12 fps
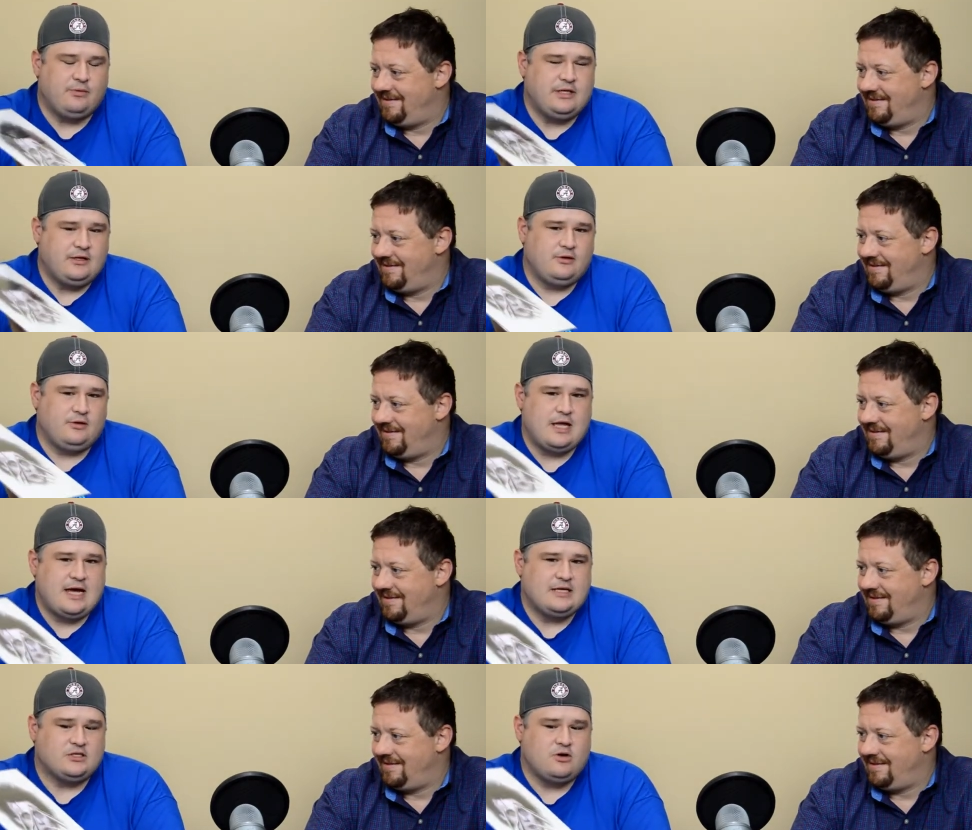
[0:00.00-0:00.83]
Speaker 1: did on
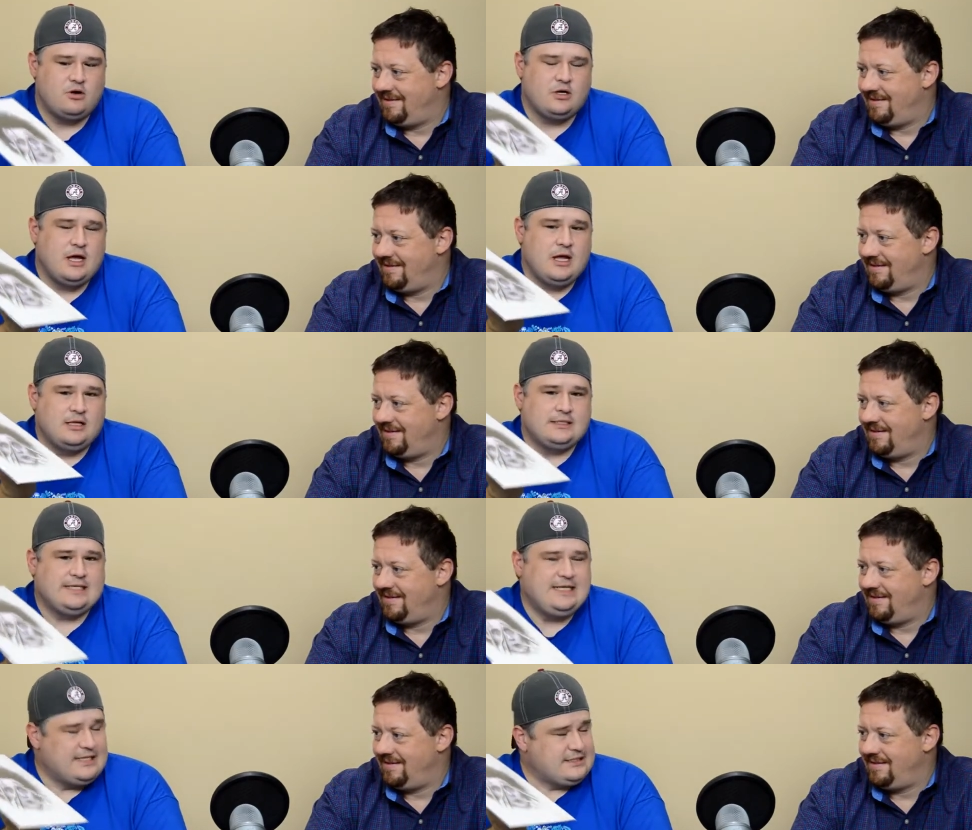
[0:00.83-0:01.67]
last art, to
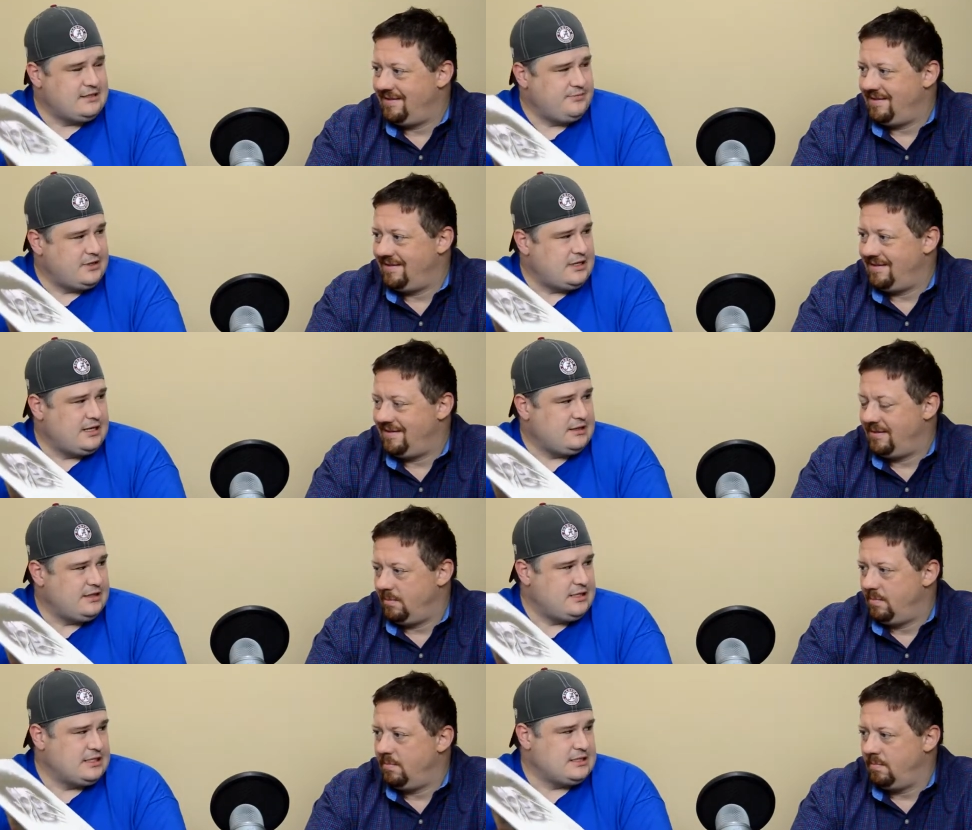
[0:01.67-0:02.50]
get something like
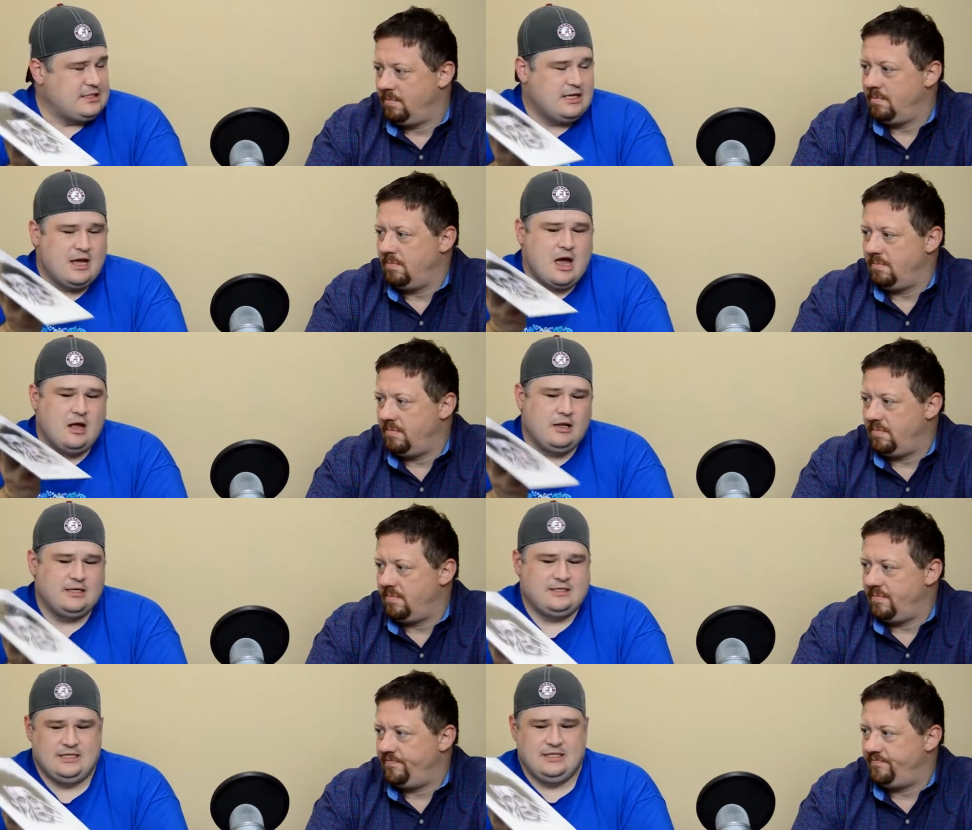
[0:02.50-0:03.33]
this, mm-hmm.
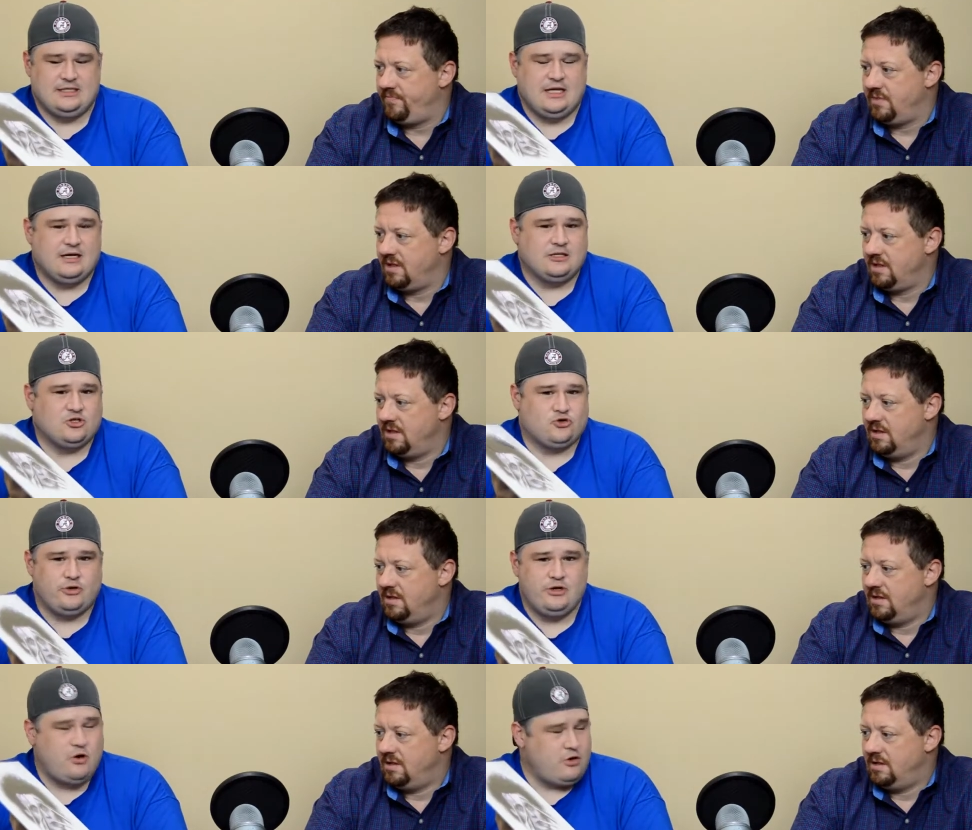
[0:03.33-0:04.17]
unless it's like a street
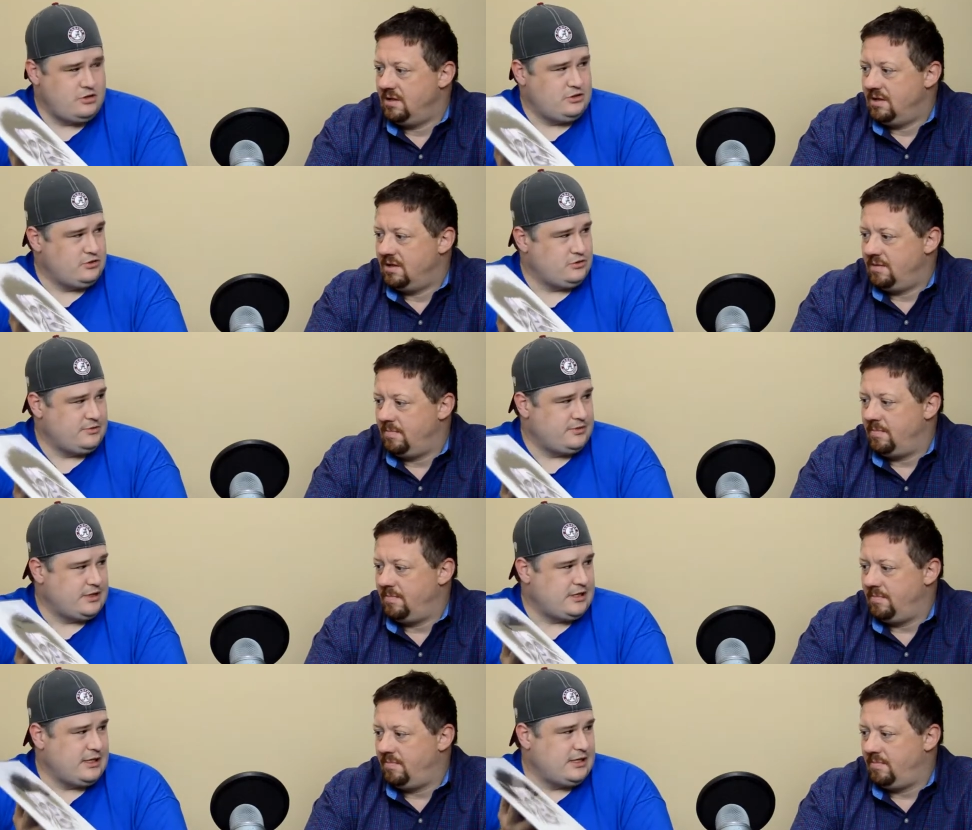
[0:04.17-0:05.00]
artist or something mm-hmm.
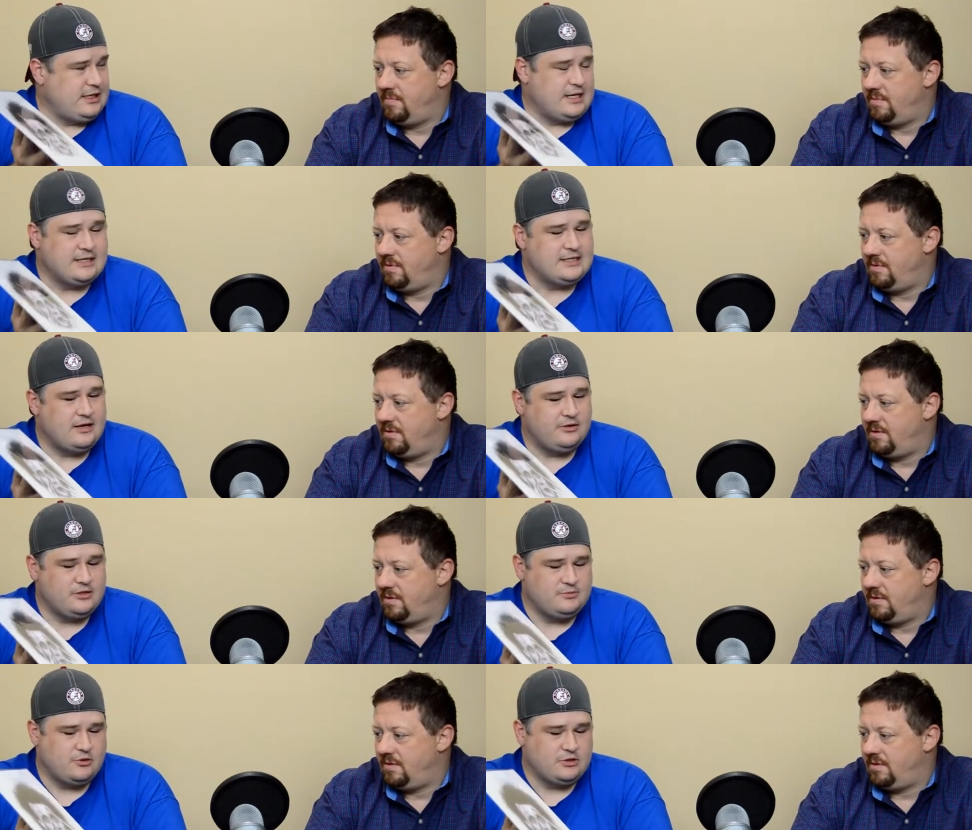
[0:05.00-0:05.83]
like that, and I doubt this
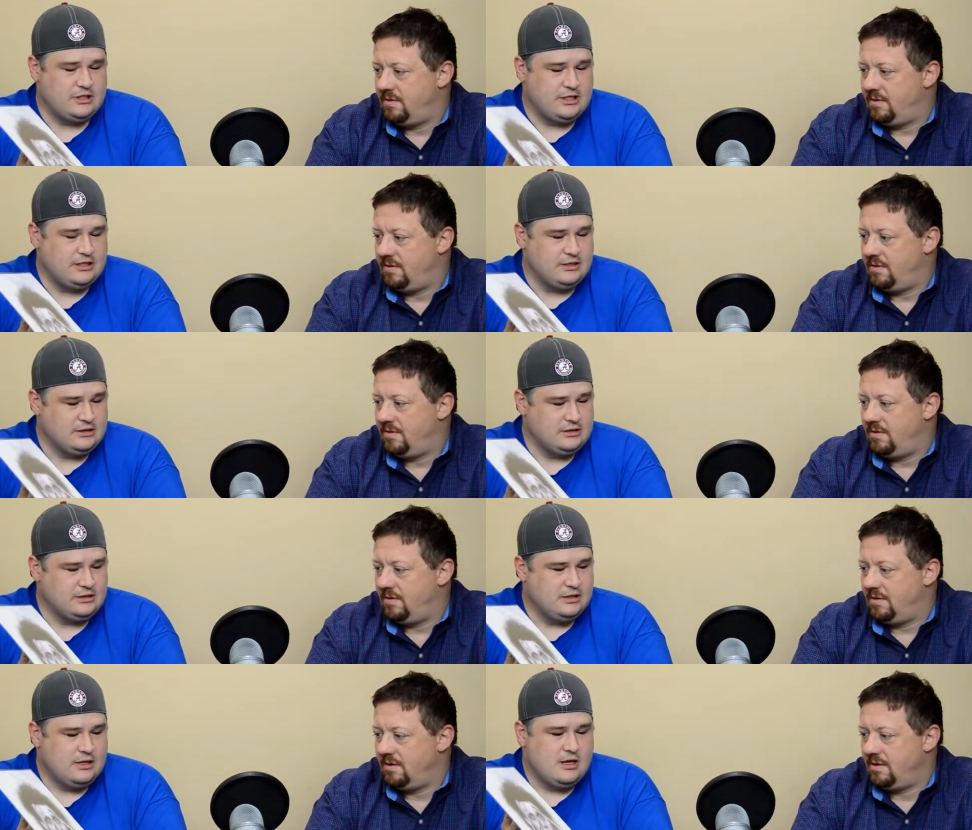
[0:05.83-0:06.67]
person is,
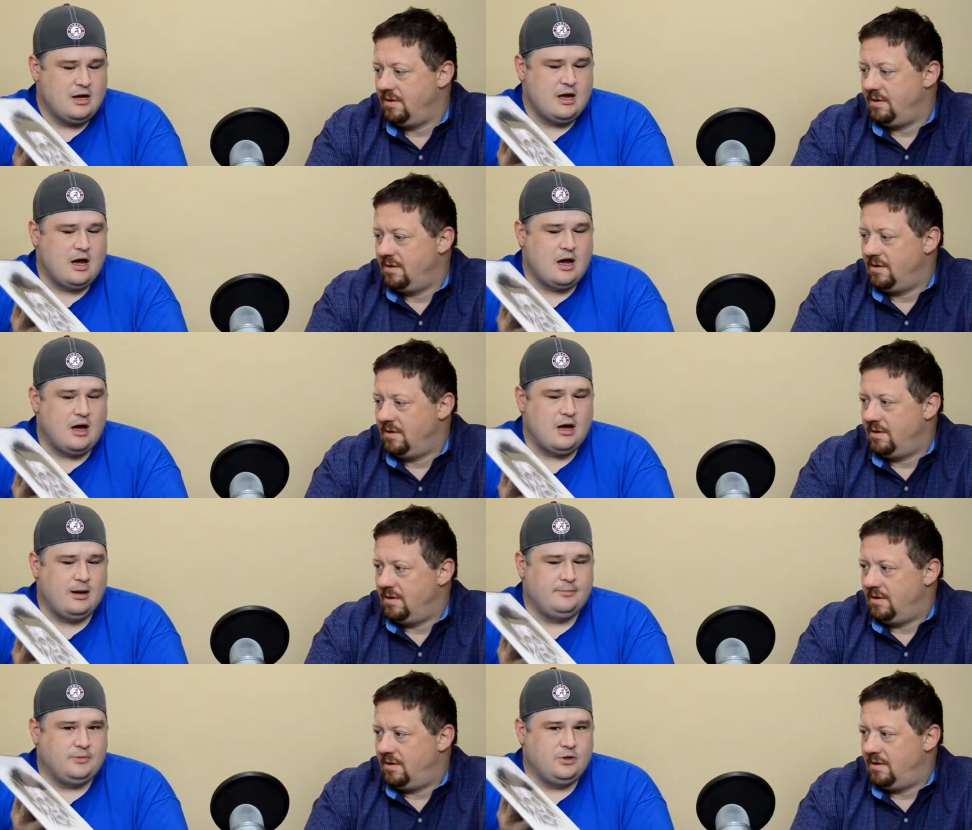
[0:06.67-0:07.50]

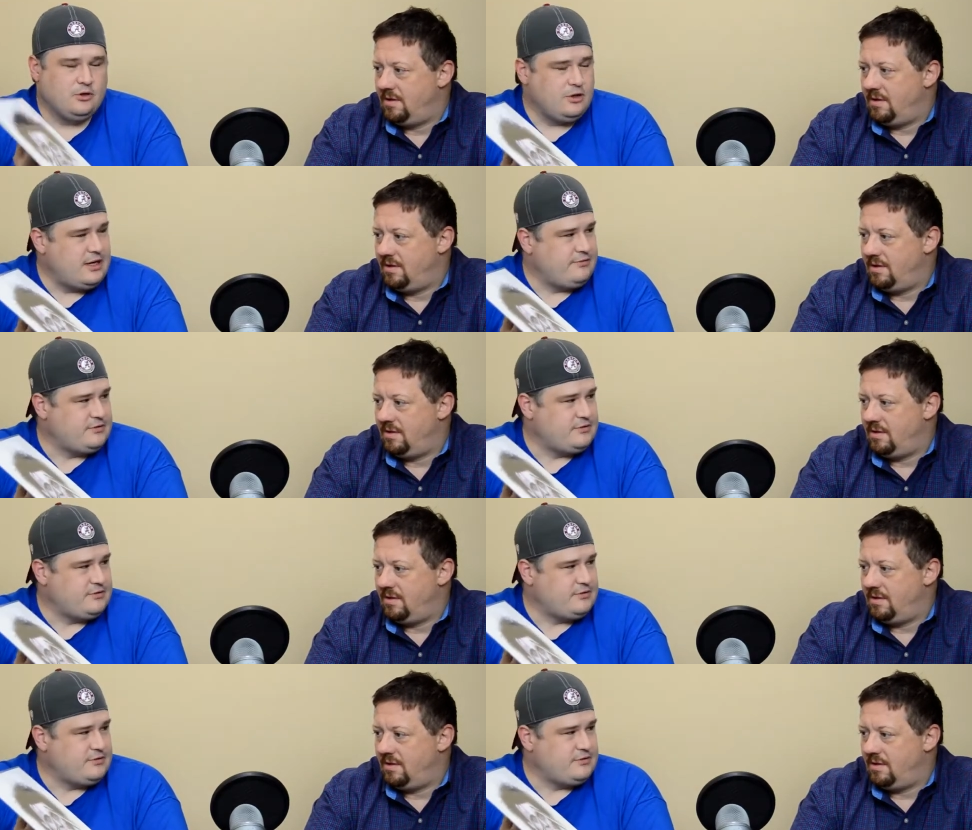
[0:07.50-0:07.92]
um, you're gonna have